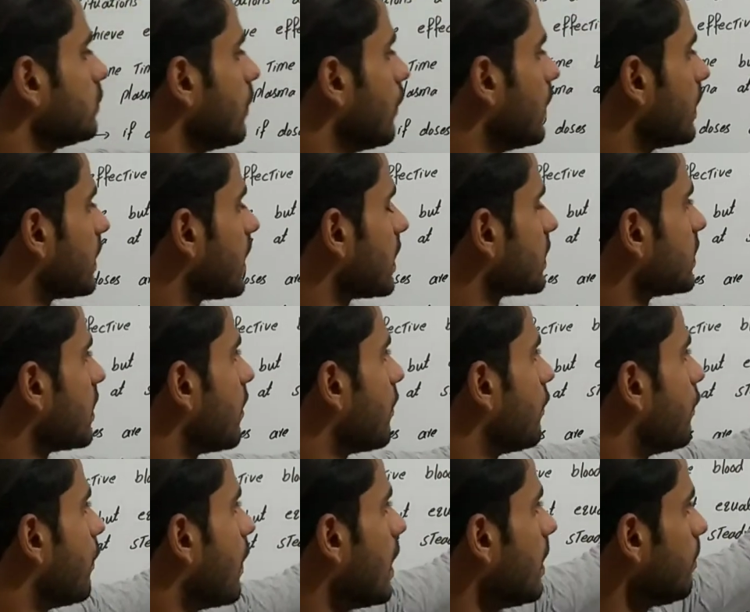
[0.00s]
We will take the
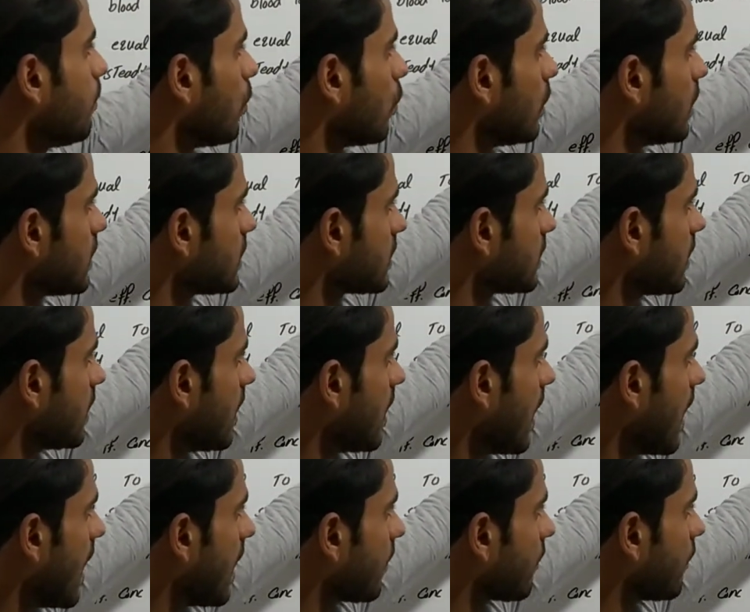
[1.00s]
one bolus
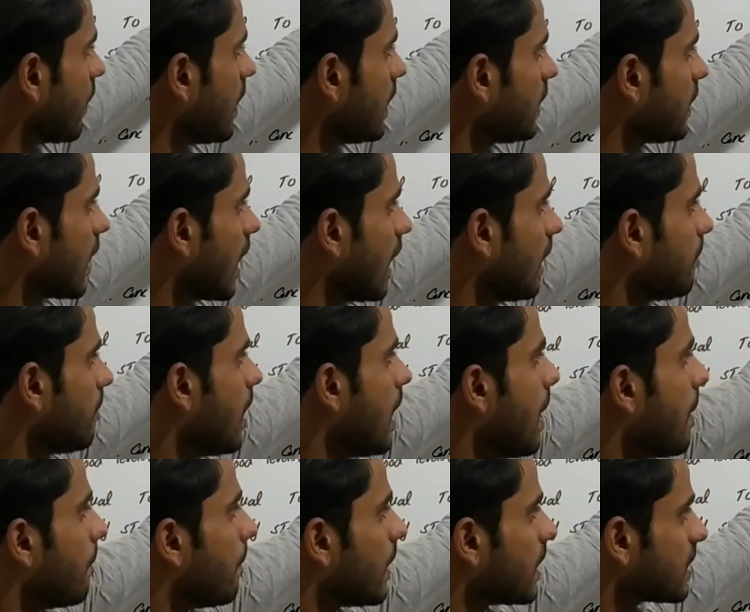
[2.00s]
at one time,
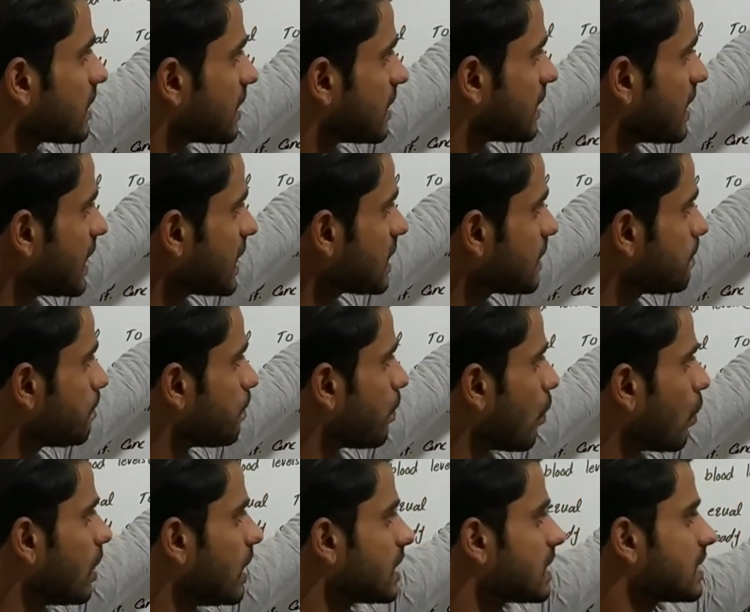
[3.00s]
but this
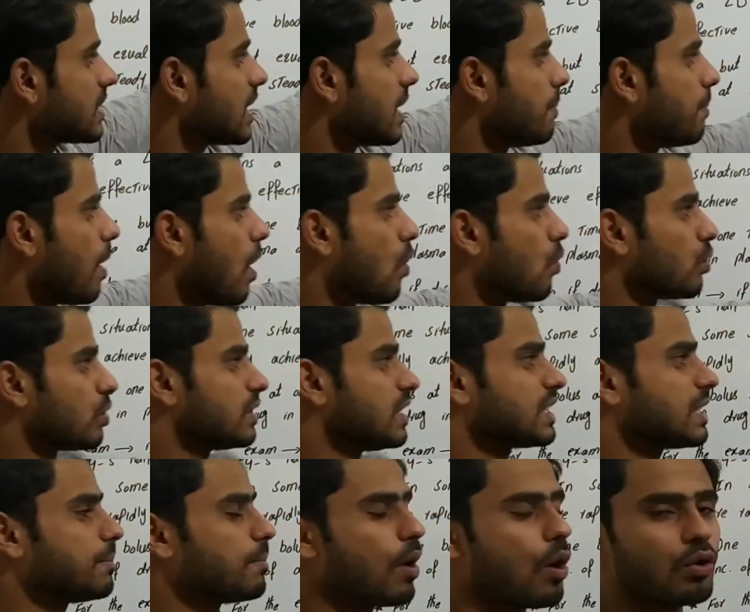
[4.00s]
bolus amount,
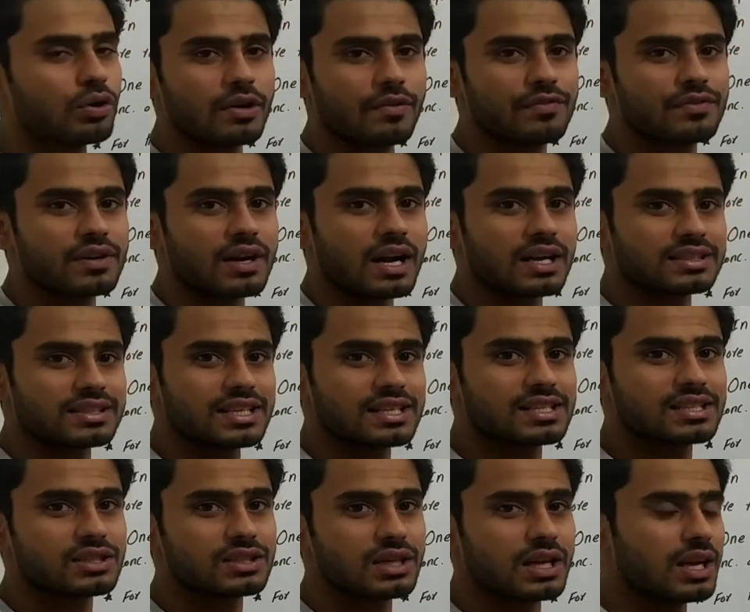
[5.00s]
this amount of drug, this
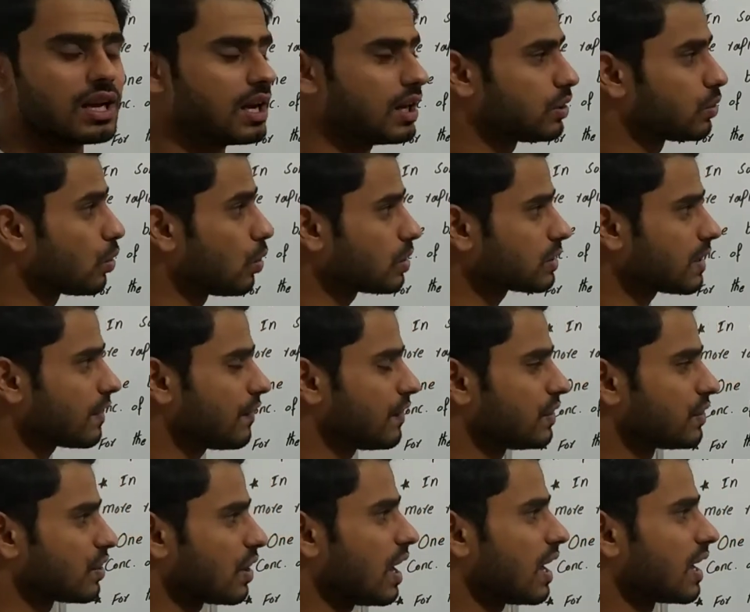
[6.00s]
dose
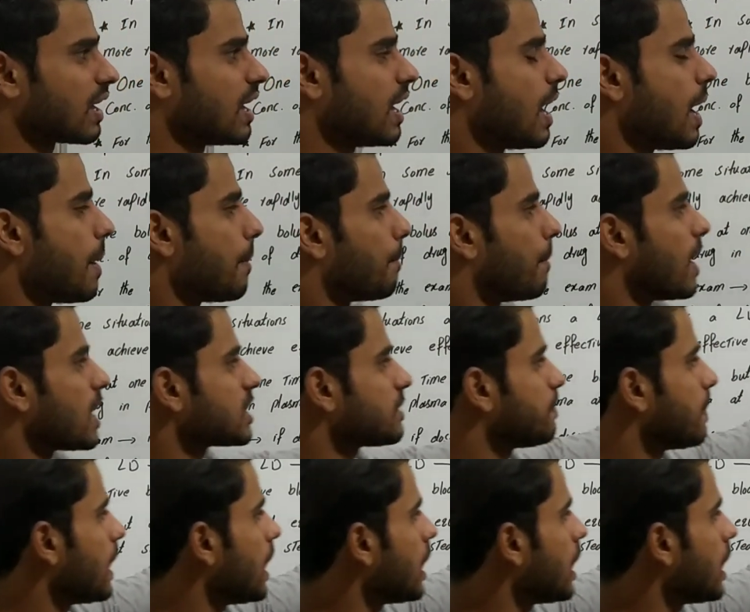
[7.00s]
of drug must be